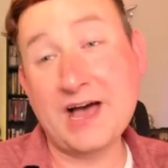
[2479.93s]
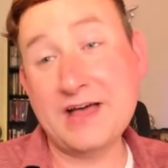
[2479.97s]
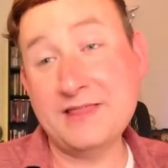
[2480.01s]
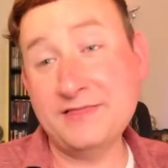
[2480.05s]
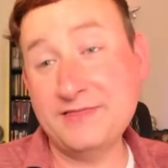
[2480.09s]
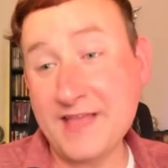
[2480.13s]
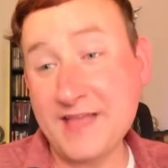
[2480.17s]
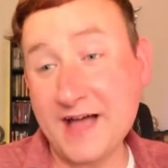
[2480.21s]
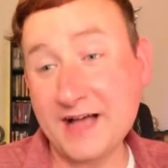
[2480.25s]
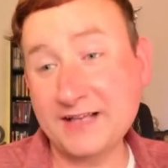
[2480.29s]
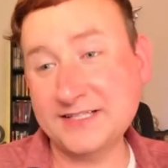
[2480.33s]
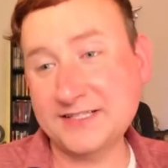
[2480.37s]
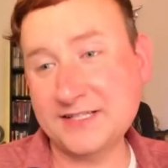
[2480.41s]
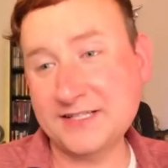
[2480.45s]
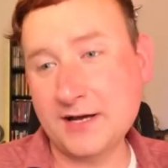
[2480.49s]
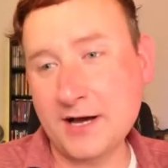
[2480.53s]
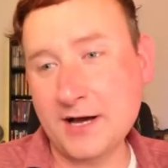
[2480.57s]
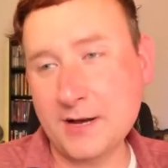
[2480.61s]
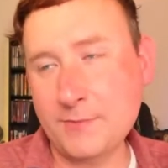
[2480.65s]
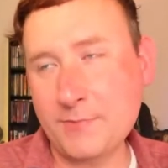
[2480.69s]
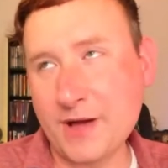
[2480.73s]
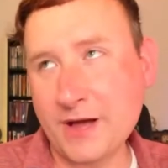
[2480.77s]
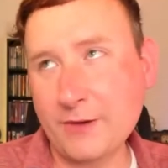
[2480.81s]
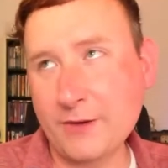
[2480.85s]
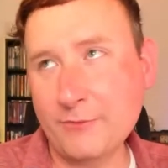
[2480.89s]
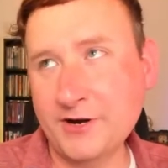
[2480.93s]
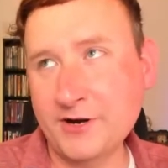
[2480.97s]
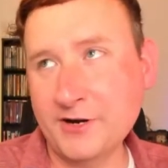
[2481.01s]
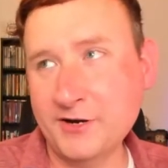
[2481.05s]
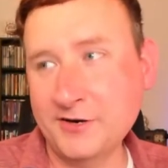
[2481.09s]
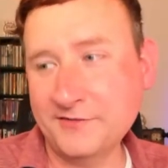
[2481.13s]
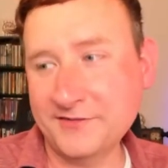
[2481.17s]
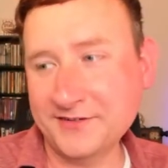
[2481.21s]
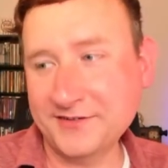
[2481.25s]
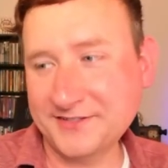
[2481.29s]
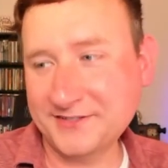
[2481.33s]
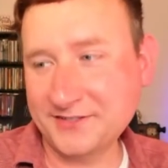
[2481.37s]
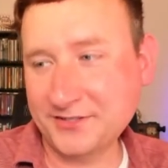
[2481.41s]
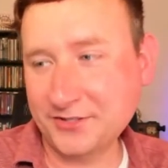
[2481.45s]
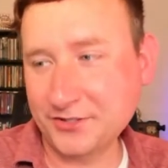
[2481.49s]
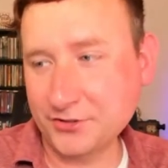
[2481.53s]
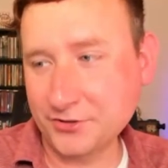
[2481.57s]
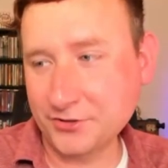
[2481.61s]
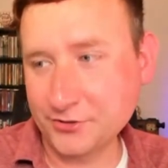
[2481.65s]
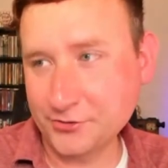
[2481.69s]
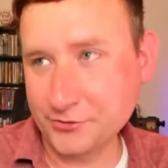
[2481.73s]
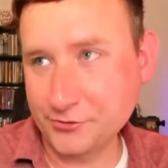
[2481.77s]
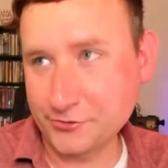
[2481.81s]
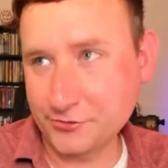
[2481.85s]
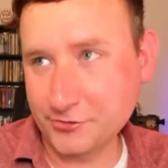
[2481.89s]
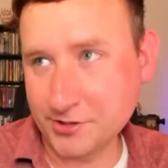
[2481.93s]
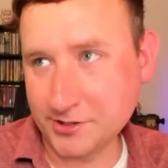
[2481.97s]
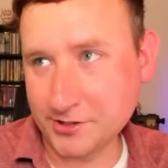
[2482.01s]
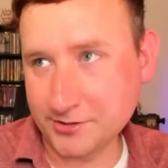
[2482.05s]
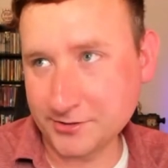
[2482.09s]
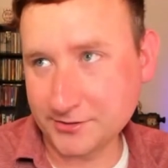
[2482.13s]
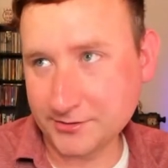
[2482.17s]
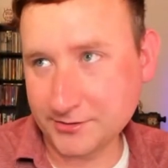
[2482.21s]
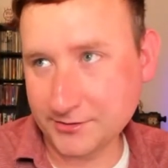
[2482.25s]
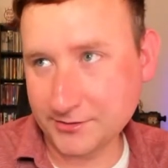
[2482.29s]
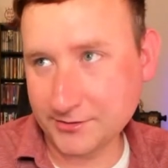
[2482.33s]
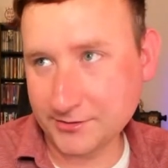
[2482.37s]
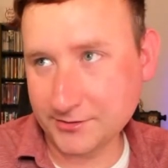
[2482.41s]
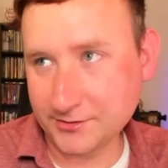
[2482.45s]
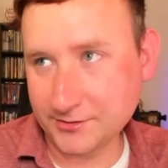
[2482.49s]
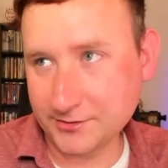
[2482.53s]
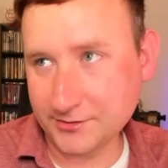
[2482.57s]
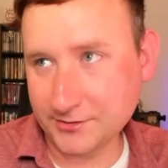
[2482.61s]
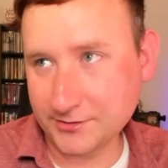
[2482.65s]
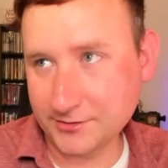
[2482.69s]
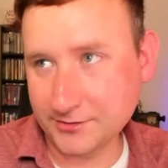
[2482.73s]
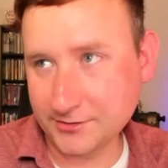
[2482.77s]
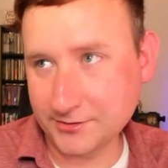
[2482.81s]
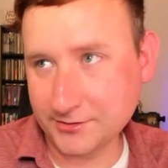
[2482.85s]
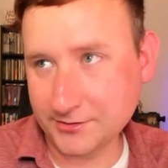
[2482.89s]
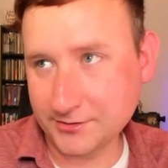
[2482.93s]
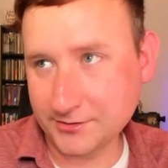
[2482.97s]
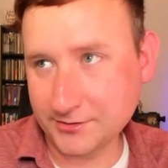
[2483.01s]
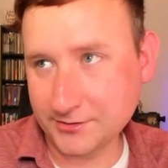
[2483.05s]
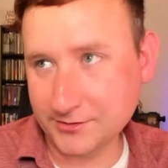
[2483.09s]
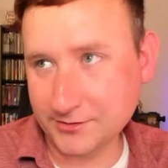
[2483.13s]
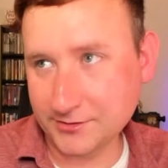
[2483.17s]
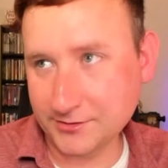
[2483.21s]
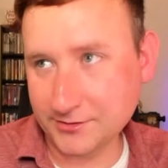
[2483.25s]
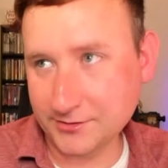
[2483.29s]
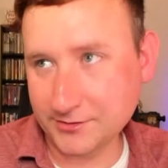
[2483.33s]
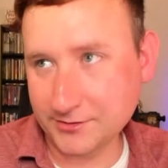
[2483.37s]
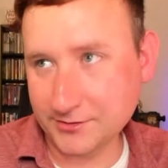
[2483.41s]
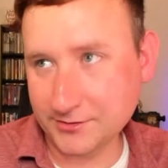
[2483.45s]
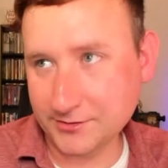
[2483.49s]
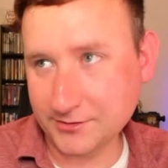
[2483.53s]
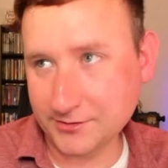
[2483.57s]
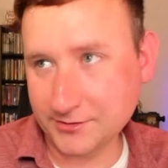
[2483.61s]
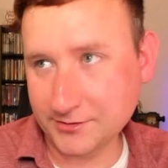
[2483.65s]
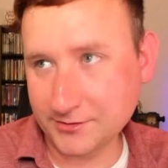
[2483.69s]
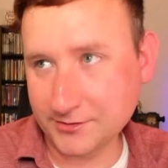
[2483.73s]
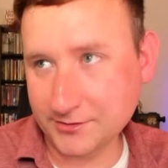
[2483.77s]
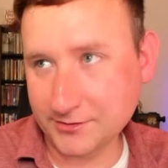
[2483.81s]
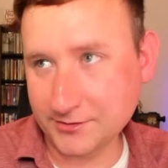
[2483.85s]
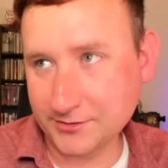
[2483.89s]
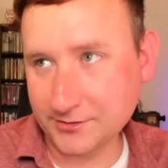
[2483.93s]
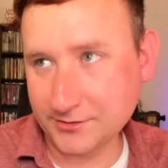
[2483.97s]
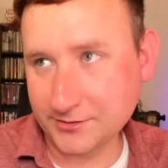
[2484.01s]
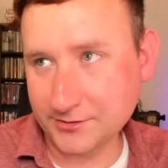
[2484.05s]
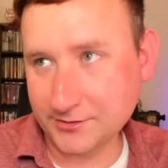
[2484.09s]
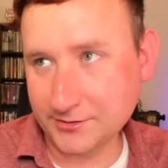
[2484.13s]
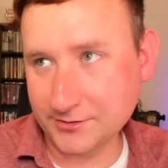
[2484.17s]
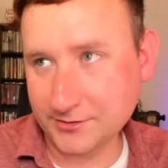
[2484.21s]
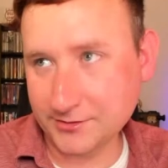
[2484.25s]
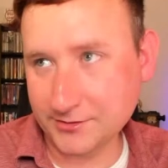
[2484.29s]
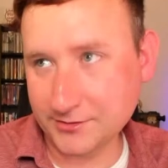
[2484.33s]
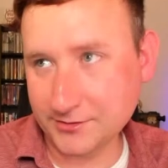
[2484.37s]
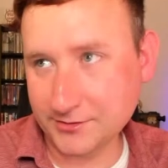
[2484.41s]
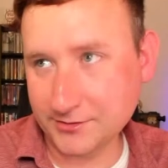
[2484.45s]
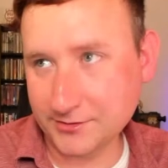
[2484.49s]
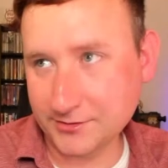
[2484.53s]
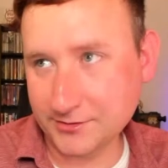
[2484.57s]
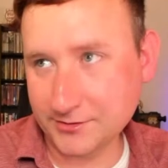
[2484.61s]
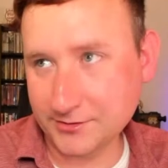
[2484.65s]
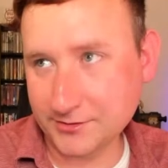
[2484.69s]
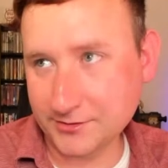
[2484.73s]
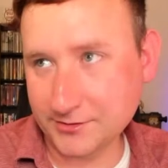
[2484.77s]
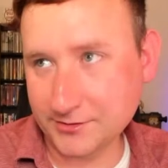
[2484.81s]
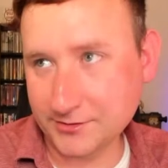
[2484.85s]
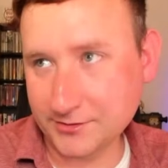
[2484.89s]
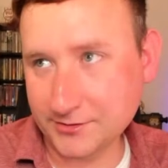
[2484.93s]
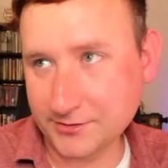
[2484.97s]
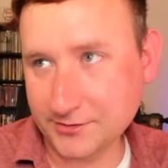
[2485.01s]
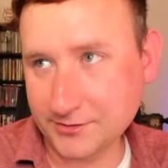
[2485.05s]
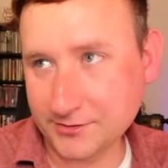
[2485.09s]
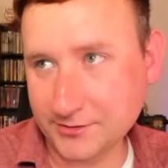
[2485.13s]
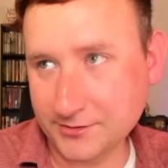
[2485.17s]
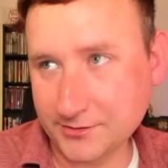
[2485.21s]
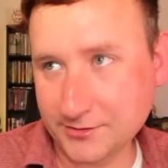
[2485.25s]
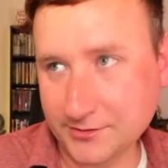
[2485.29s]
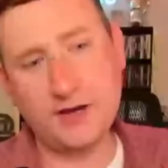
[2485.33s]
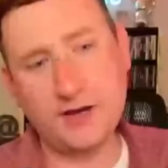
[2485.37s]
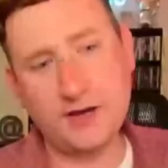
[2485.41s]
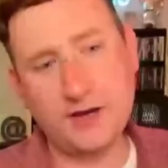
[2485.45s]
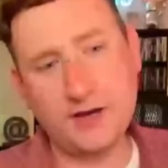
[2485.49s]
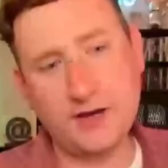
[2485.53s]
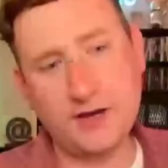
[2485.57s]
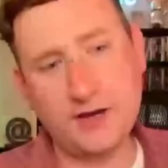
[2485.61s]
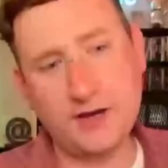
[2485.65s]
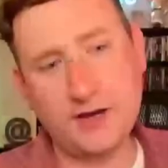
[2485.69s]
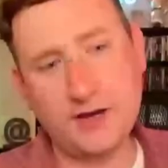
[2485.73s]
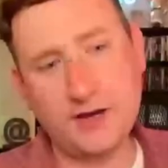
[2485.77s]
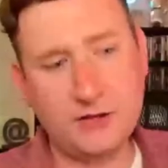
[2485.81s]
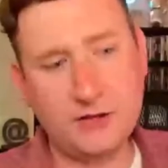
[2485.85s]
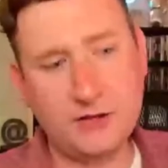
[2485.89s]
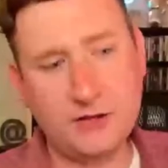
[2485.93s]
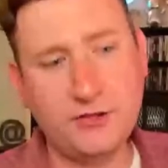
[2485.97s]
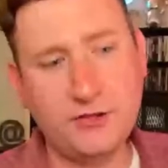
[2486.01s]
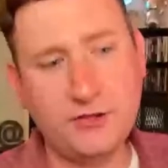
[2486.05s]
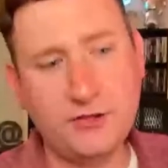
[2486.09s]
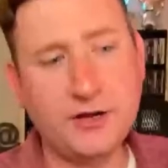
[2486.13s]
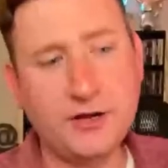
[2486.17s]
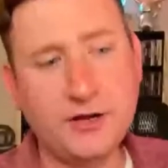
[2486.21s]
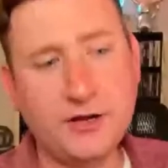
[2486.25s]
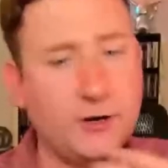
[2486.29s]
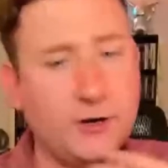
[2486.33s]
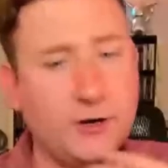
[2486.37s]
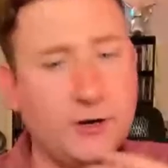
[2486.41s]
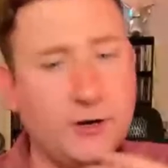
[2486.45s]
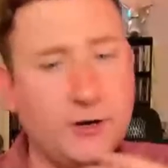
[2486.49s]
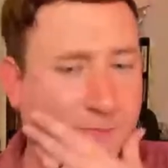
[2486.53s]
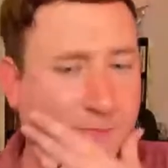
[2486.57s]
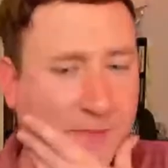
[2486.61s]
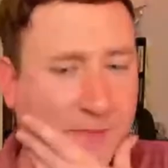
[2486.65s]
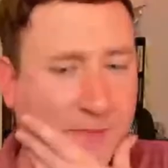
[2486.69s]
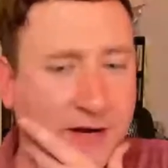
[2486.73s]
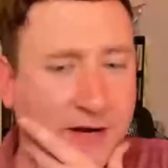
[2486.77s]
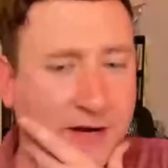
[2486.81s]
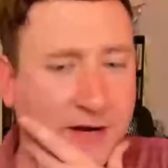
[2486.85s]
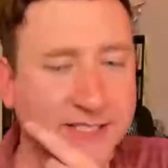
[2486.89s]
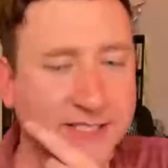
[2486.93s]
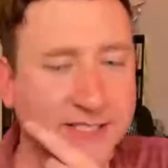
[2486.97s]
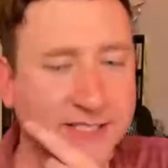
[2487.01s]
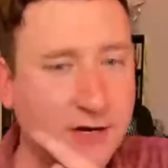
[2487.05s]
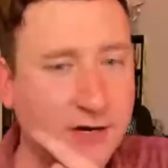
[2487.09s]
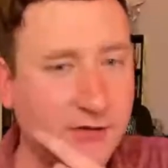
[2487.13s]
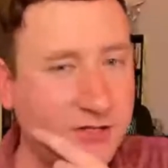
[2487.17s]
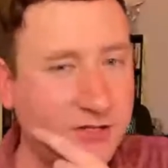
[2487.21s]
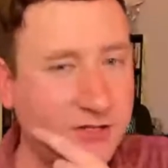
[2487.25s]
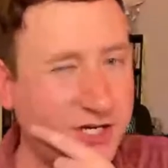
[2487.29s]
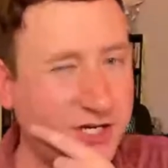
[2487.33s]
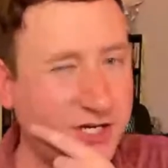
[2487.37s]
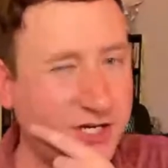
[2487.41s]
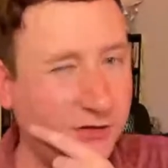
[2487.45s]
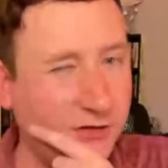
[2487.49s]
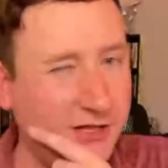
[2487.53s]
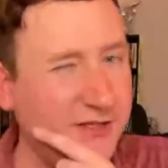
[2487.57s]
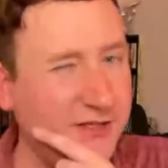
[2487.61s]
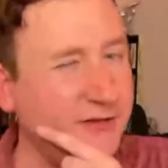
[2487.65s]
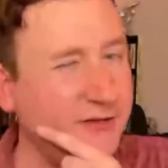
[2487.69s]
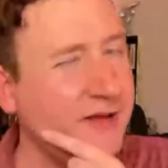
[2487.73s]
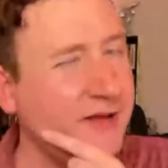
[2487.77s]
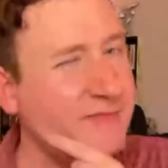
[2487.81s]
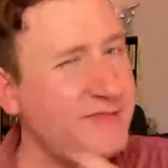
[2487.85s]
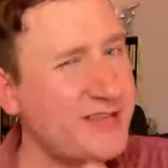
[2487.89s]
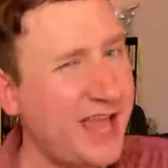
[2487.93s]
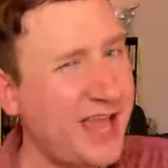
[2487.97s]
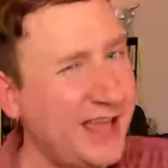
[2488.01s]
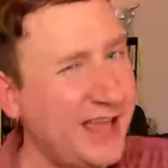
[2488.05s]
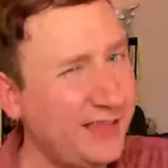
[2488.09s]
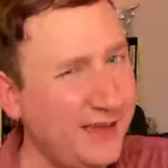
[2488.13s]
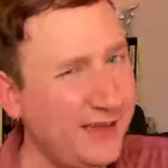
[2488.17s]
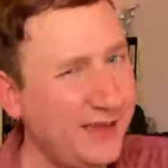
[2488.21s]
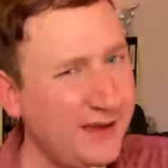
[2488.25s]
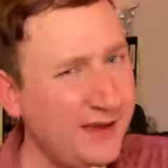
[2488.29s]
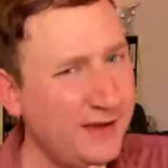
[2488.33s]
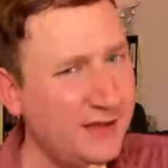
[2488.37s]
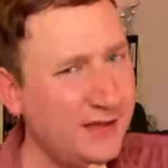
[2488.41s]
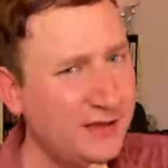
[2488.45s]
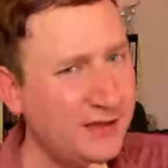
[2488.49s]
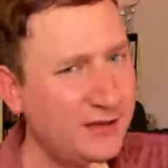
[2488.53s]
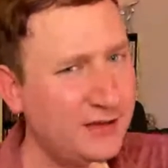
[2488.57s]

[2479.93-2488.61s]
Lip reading: Next up, I went over to this trail. It actually was the girl that Perry's had on the channel. I think her name's Haley.